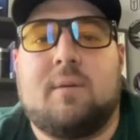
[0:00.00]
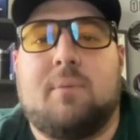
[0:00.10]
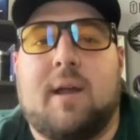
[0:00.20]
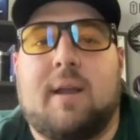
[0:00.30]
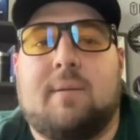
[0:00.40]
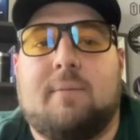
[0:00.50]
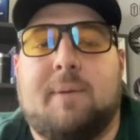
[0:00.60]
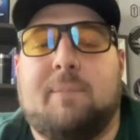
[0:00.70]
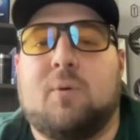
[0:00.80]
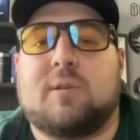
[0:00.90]
but
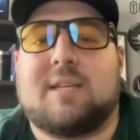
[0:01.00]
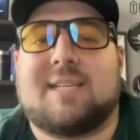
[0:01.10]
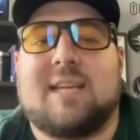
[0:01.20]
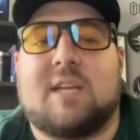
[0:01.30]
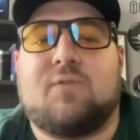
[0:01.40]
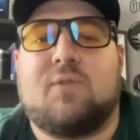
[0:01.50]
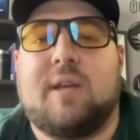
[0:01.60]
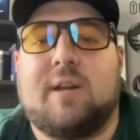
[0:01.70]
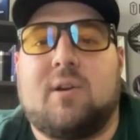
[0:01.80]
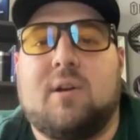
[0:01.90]
people who are successful
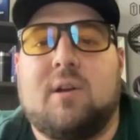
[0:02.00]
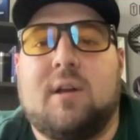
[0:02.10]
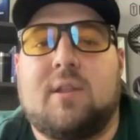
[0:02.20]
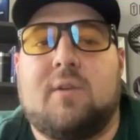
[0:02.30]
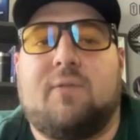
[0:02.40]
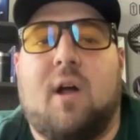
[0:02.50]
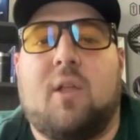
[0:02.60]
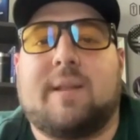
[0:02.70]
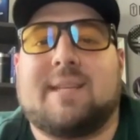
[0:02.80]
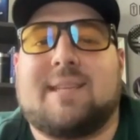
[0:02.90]
here, they're
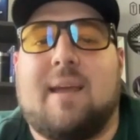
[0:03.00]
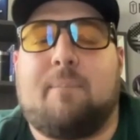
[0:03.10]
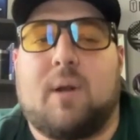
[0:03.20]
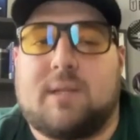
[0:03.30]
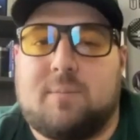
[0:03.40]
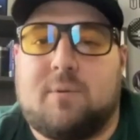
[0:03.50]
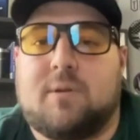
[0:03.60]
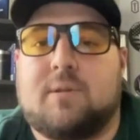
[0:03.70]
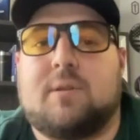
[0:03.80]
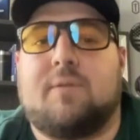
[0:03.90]
following the same
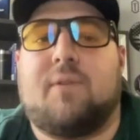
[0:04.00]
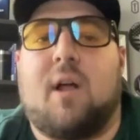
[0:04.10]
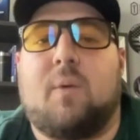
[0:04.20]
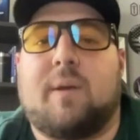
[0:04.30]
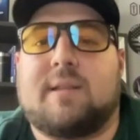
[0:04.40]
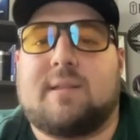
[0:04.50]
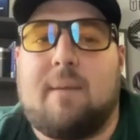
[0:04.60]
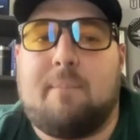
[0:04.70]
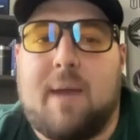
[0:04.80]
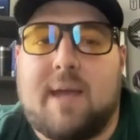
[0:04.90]
principles. They're following the
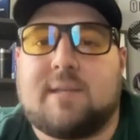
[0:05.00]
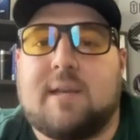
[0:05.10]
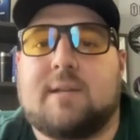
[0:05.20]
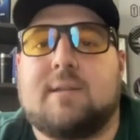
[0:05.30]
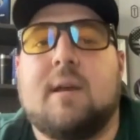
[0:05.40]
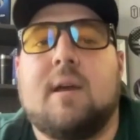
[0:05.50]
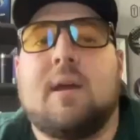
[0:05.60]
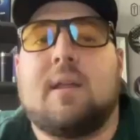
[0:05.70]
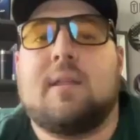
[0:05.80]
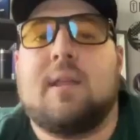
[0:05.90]
same basics.
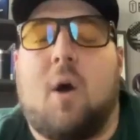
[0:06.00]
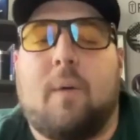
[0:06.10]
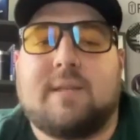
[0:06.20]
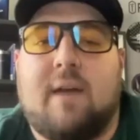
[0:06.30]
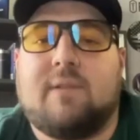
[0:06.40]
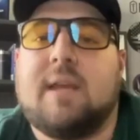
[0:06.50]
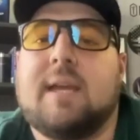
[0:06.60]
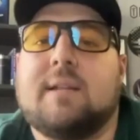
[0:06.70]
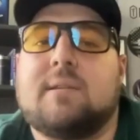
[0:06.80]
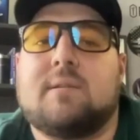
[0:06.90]
They always have
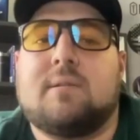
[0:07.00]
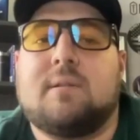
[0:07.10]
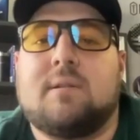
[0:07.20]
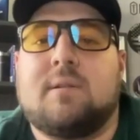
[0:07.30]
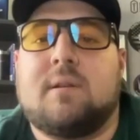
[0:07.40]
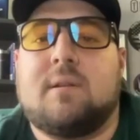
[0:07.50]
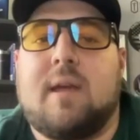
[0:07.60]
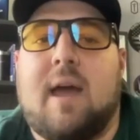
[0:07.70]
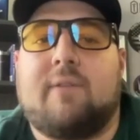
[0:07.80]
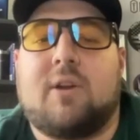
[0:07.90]
leads.
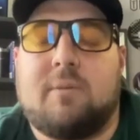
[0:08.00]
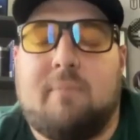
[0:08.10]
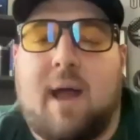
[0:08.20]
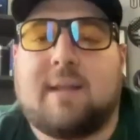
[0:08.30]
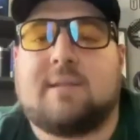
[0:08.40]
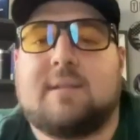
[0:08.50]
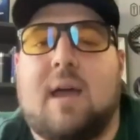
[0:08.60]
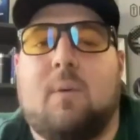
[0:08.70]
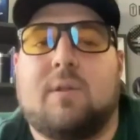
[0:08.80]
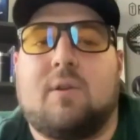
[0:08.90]
They have a good
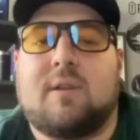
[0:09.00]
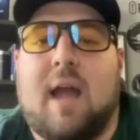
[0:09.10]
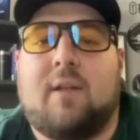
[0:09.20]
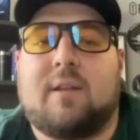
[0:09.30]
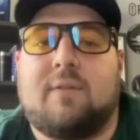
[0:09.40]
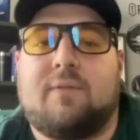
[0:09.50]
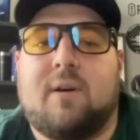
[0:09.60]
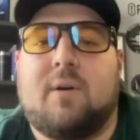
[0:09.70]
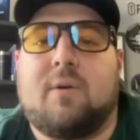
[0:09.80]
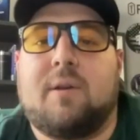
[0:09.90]
mindset when they're dialing the
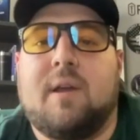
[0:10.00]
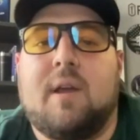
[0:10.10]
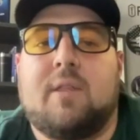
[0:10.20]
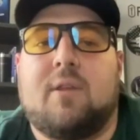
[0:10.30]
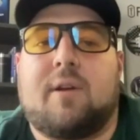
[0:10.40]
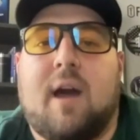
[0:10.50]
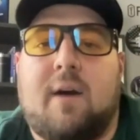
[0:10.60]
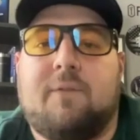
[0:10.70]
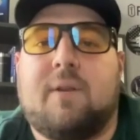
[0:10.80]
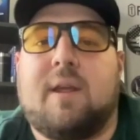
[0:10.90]
phone. They're
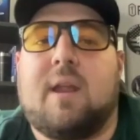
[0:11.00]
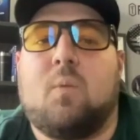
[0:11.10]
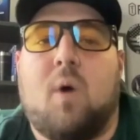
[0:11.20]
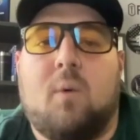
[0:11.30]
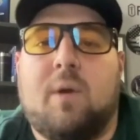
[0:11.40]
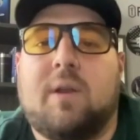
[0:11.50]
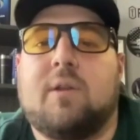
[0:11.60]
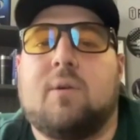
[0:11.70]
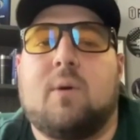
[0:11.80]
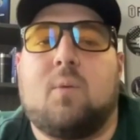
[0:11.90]
confident in what we
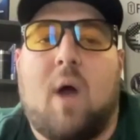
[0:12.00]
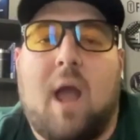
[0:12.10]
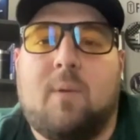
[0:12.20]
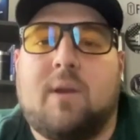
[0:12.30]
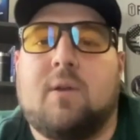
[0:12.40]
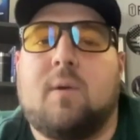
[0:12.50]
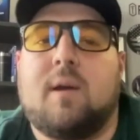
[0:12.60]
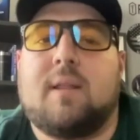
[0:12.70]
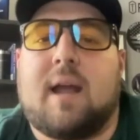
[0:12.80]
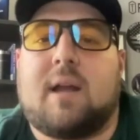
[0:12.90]
do and why we do it.
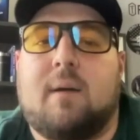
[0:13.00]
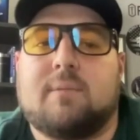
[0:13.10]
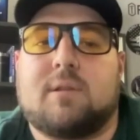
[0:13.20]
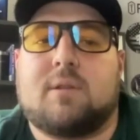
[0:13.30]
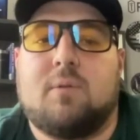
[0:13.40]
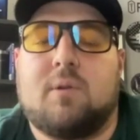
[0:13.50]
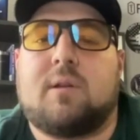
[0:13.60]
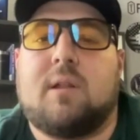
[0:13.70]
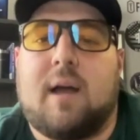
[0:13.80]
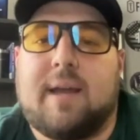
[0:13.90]
And that comes through to the
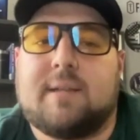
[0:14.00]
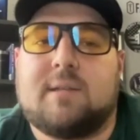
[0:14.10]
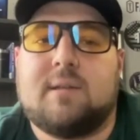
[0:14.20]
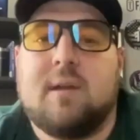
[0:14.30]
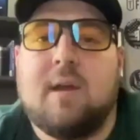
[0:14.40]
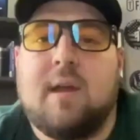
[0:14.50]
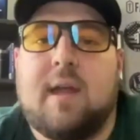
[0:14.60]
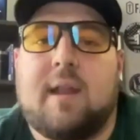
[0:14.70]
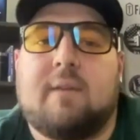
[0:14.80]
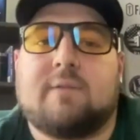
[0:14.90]
clients,
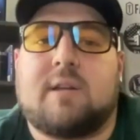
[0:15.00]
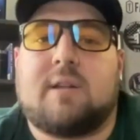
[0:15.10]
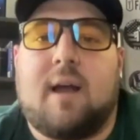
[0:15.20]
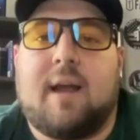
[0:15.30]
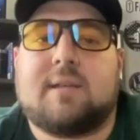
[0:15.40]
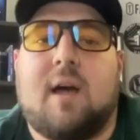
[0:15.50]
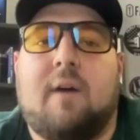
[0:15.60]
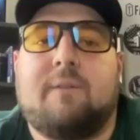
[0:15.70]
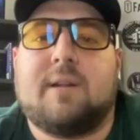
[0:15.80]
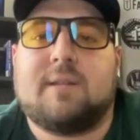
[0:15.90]
and it gives the clients
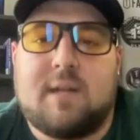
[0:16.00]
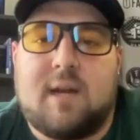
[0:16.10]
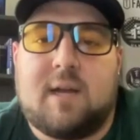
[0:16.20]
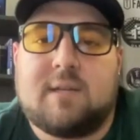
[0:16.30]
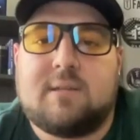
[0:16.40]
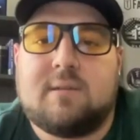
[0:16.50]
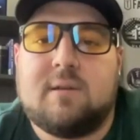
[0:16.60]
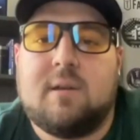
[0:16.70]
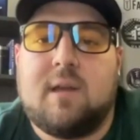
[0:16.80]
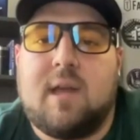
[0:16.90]
confidence in us.
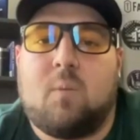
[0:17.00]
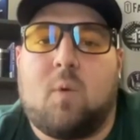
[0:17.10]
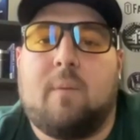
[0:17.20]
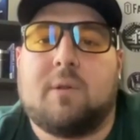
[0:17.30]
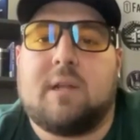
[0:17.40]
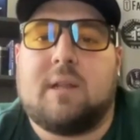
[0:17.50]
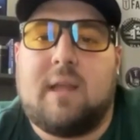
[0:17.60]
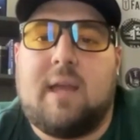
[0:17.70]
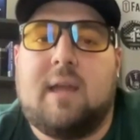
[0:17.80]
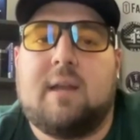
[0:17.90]
And we're able to
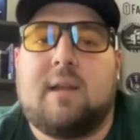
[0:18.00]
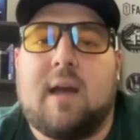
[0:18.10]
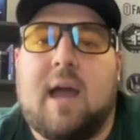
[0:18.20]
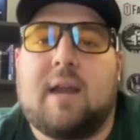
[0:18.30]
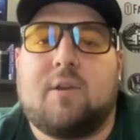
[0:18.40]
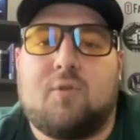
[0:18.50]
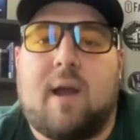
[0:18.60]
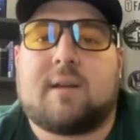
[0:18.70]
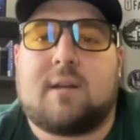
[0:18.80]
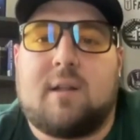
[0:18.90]
lead, guide, and
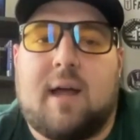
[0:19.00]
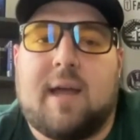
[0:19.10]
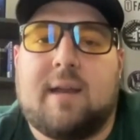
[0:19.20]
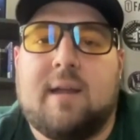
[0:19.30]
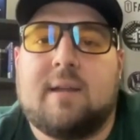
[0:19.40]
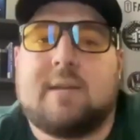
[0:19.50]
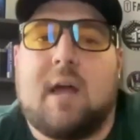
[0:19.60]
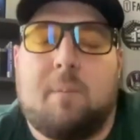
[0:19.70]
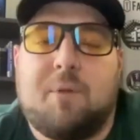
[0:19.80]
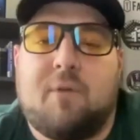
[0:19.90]
direct the client to
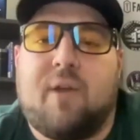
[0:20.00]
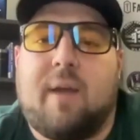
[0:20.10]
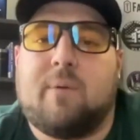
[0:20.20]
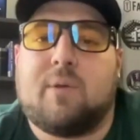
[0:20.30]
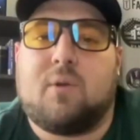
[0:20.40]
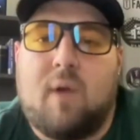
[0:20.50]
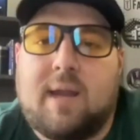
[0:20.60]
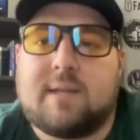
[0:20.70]
help their family with a great